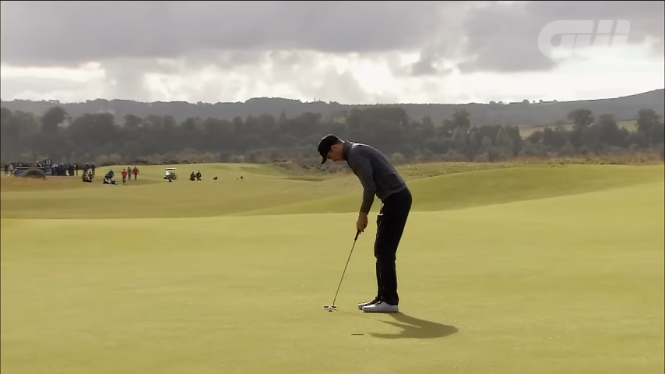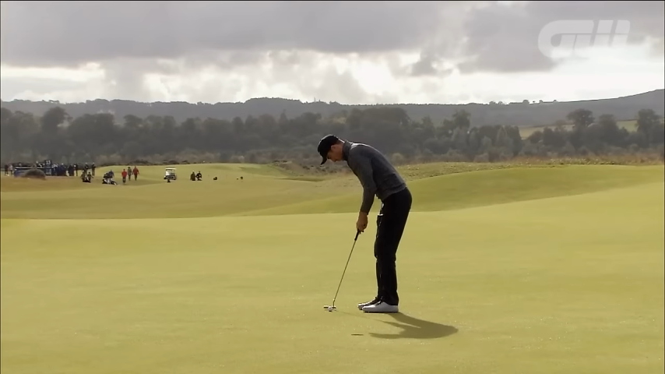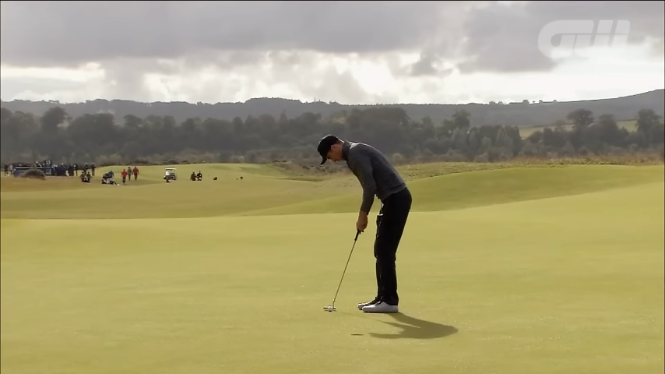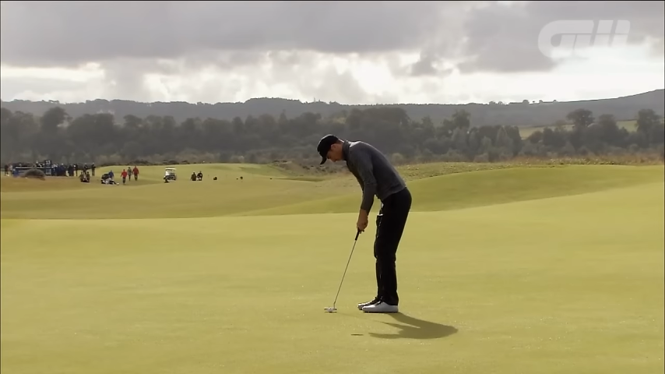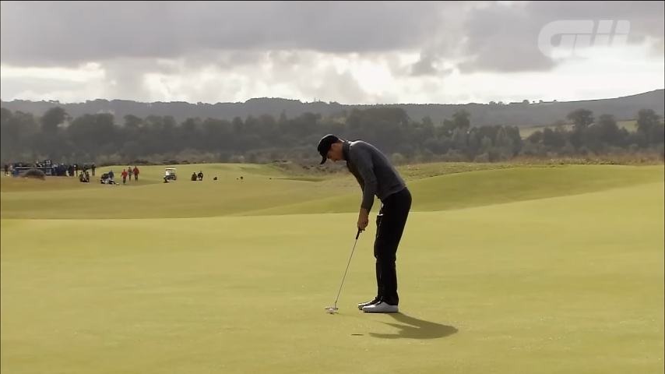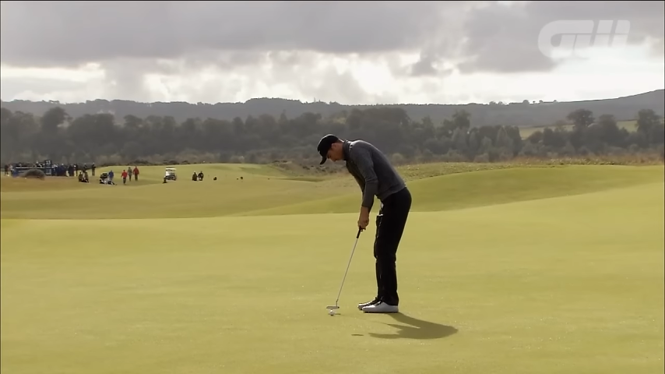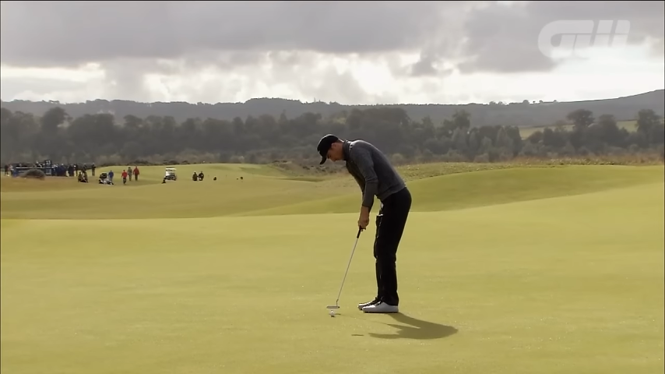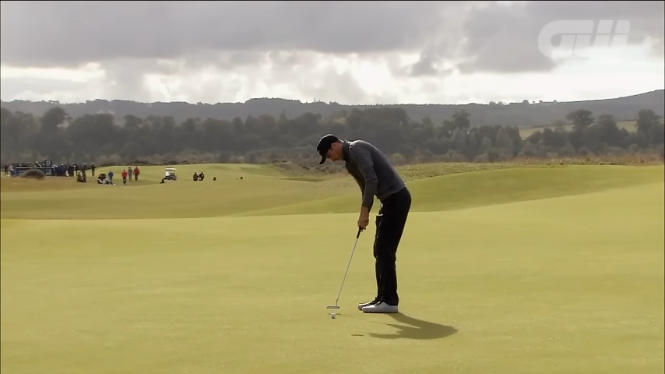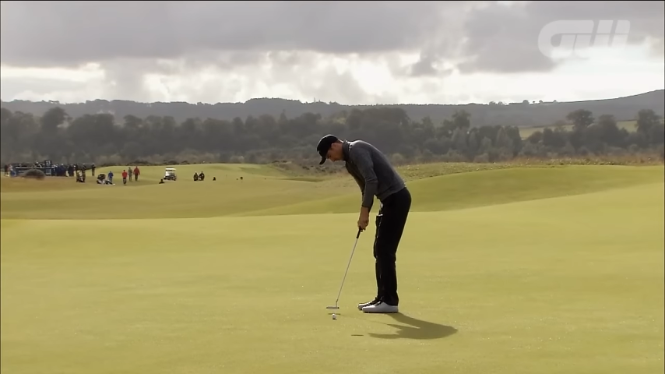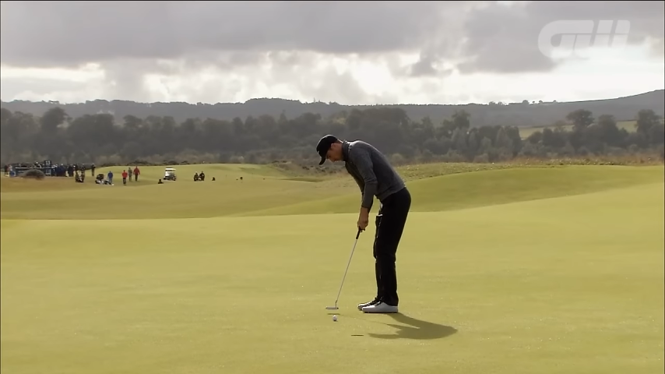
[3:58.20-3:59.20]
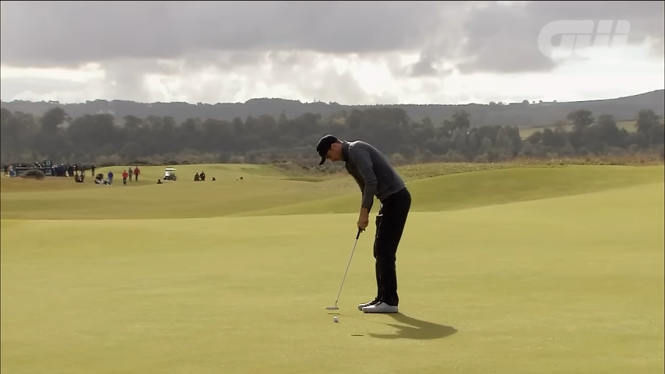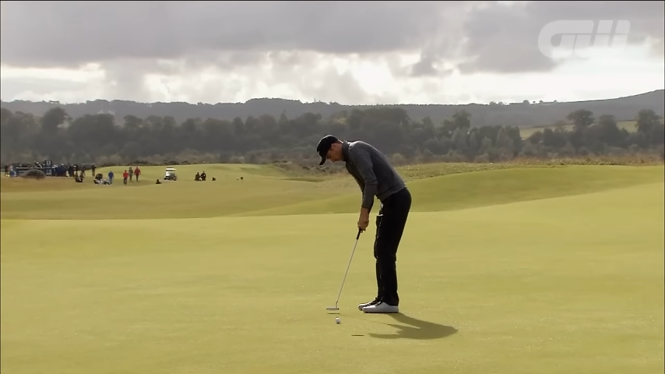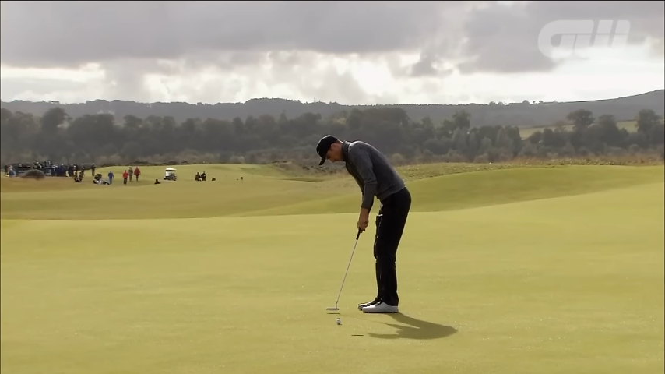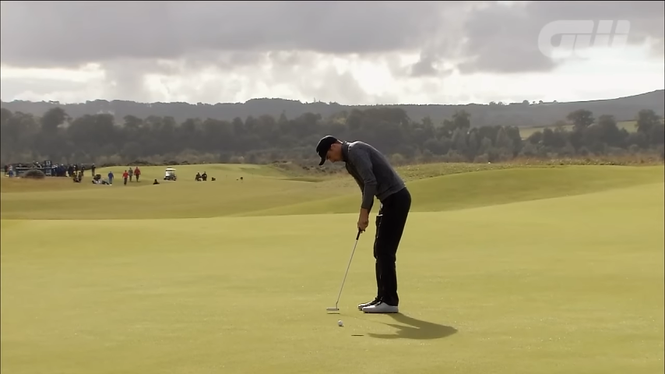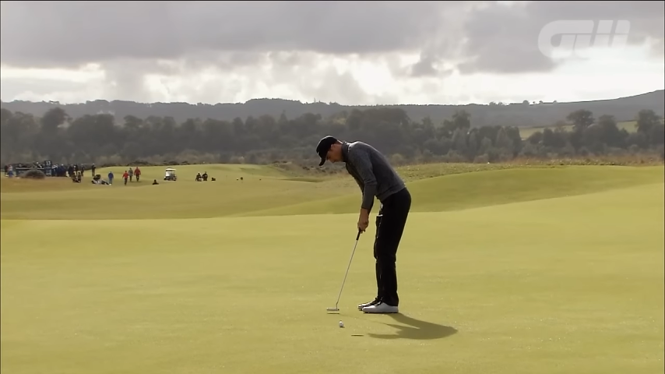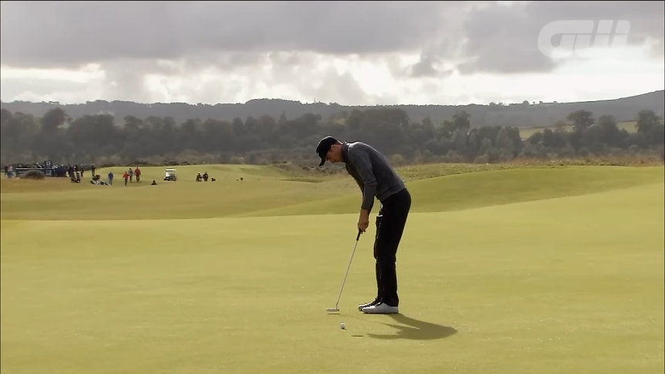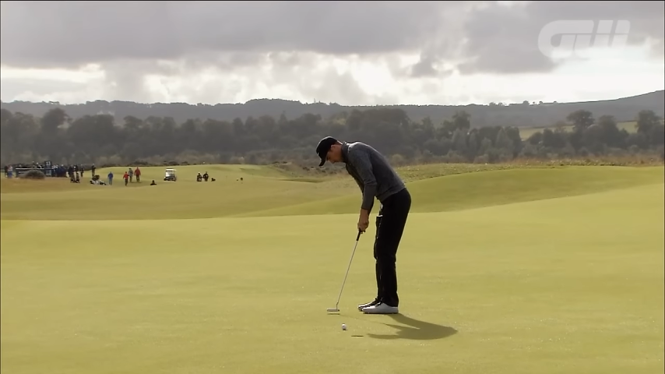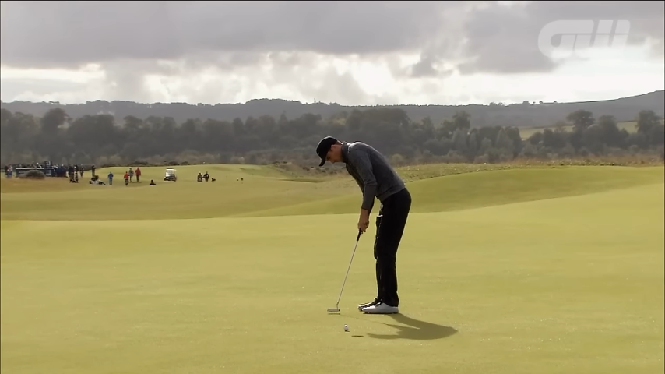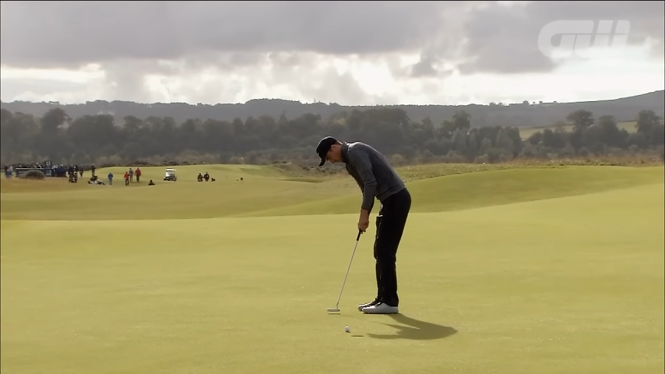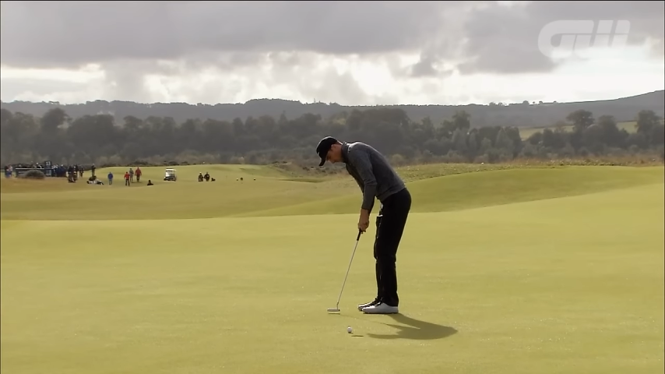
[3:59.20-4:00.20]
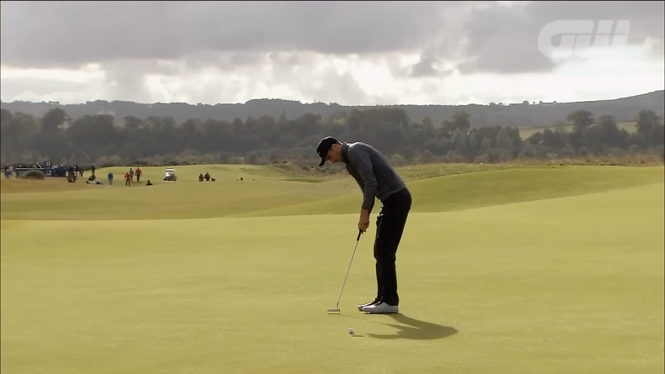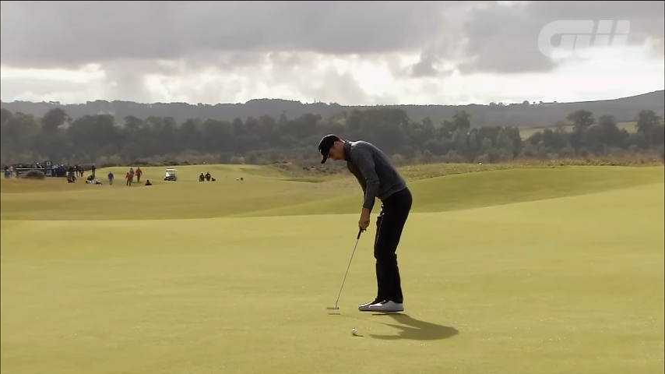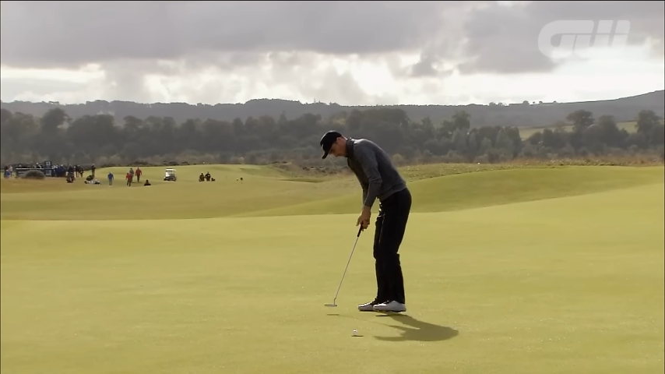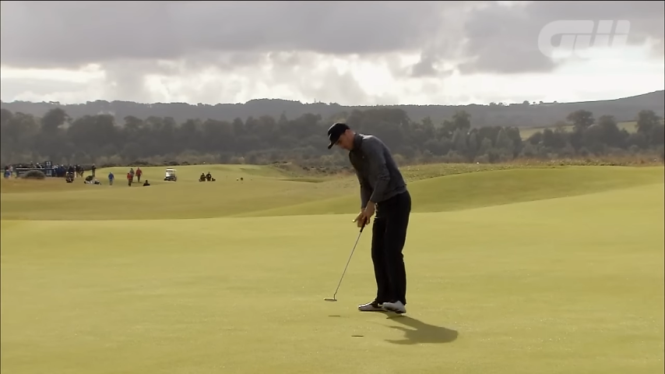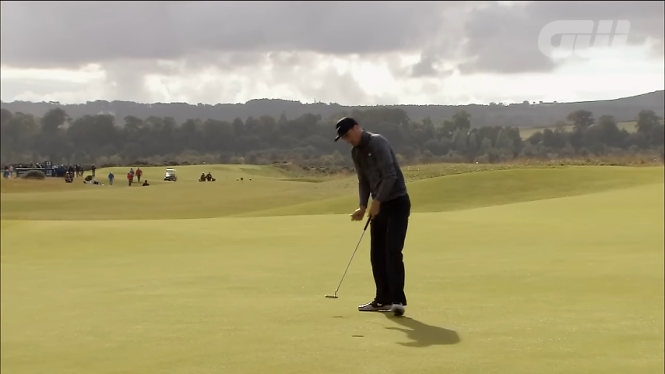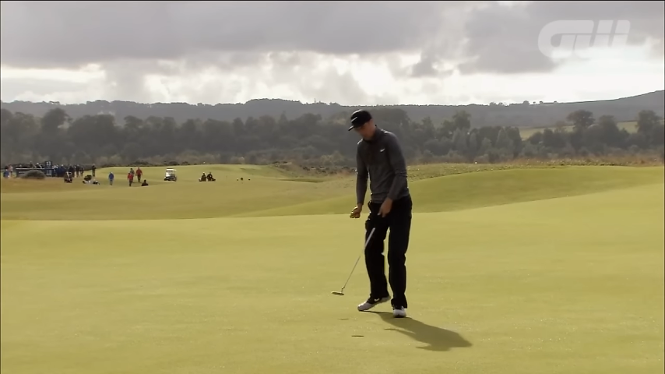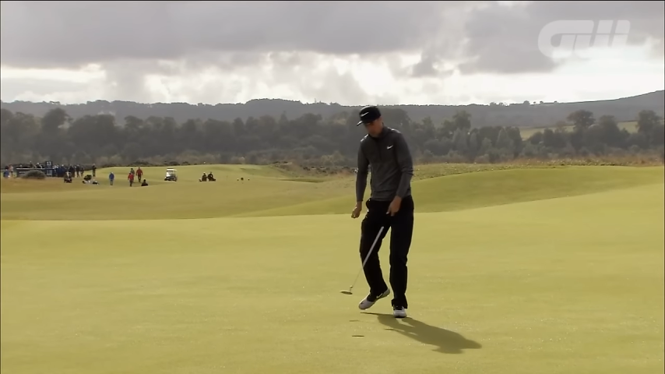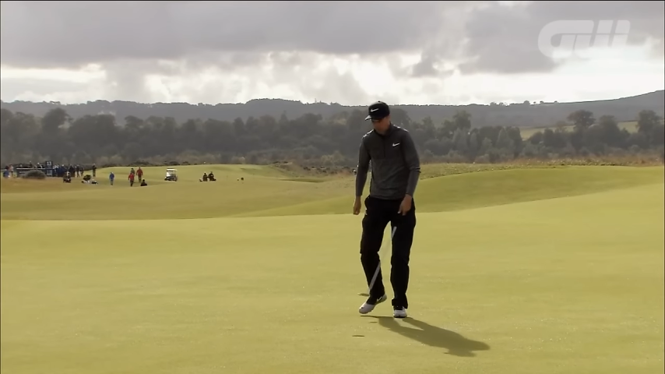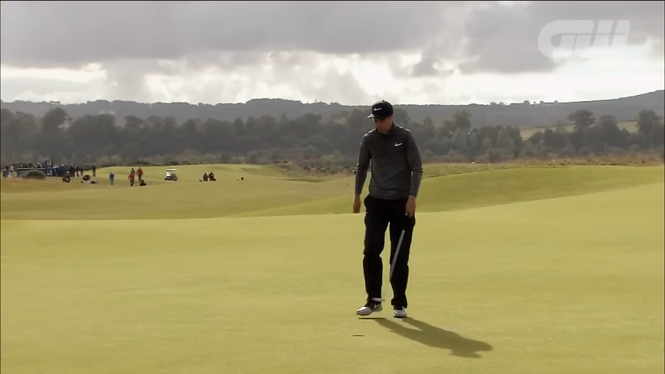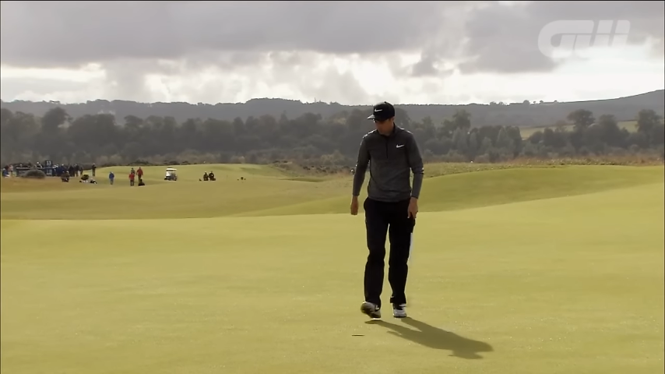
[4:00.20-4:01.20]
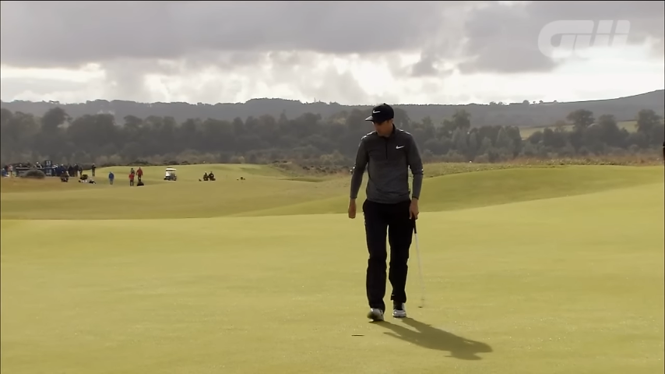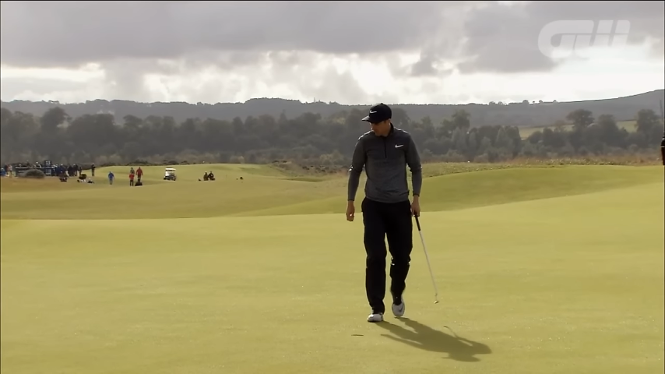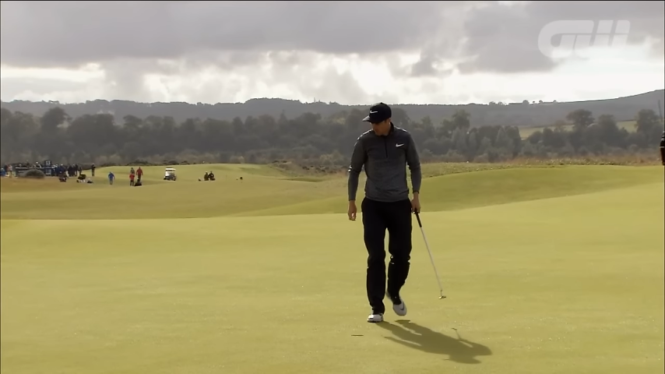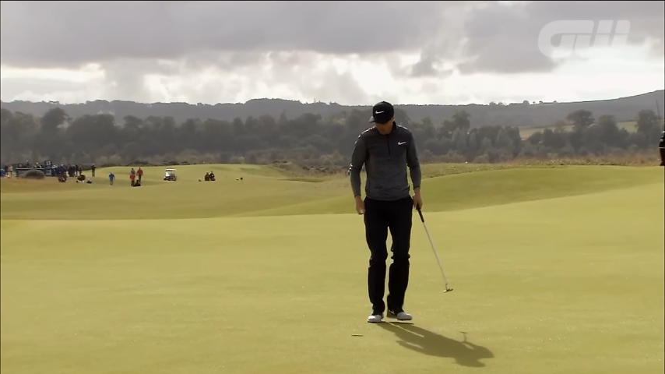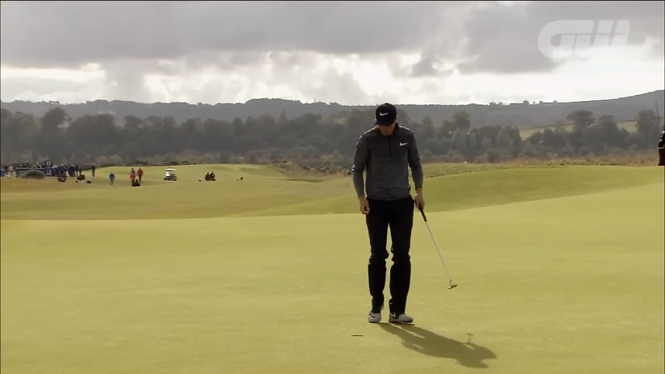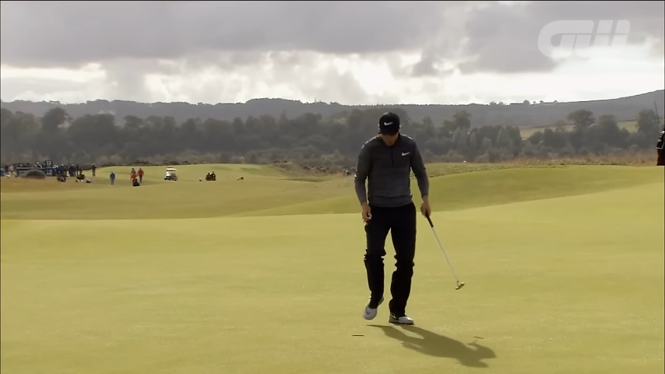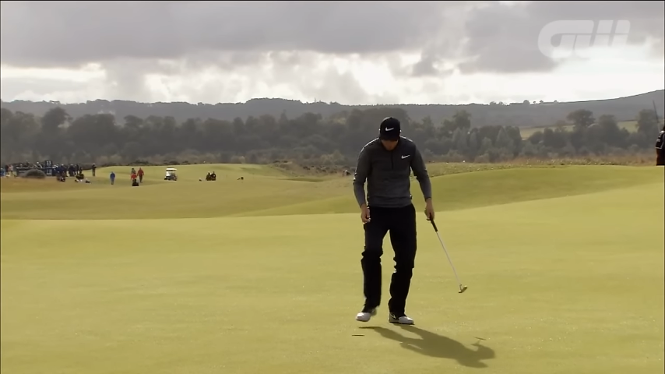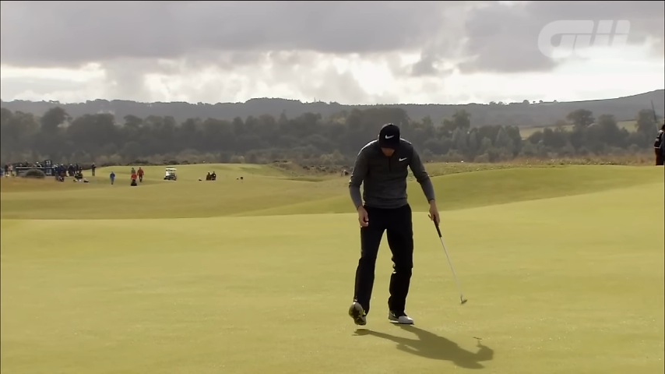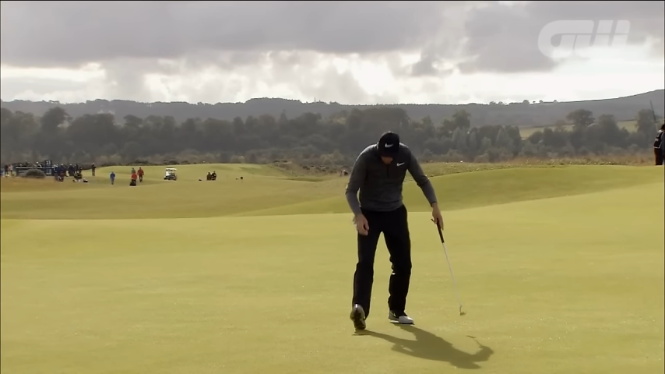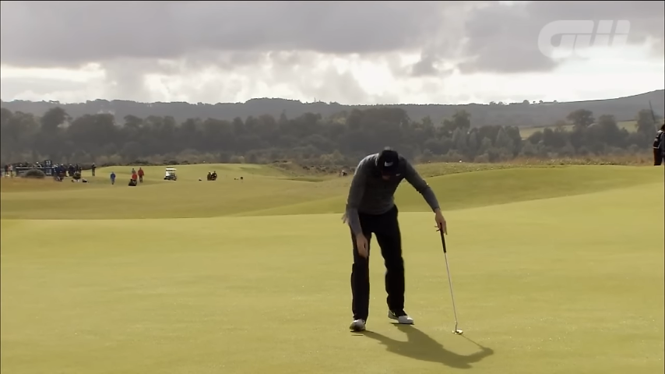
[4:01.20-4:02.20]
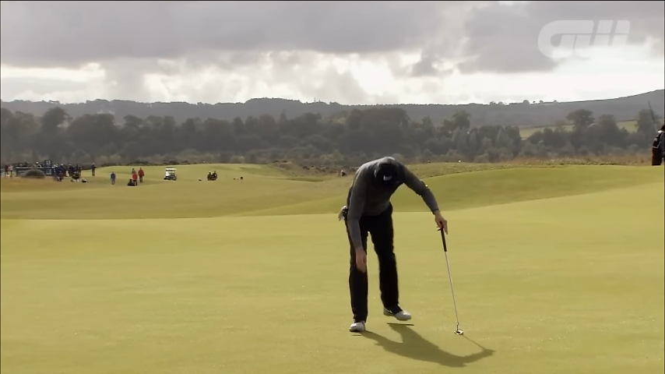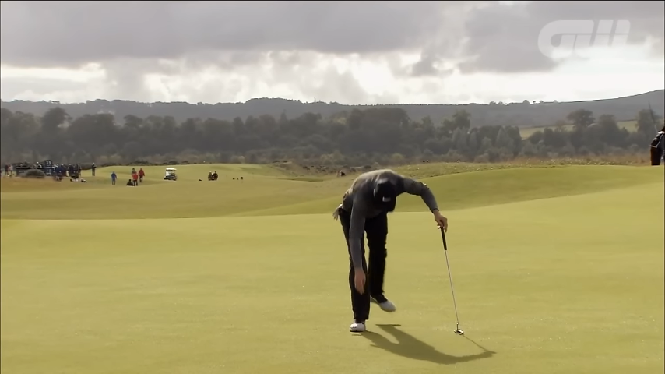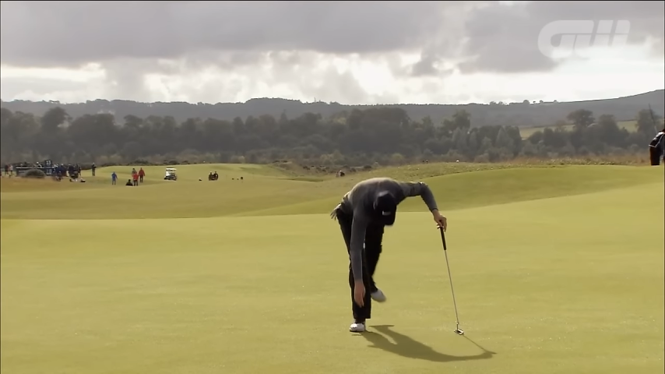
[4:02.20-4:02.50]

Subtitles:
Nobody's mouth can be seen.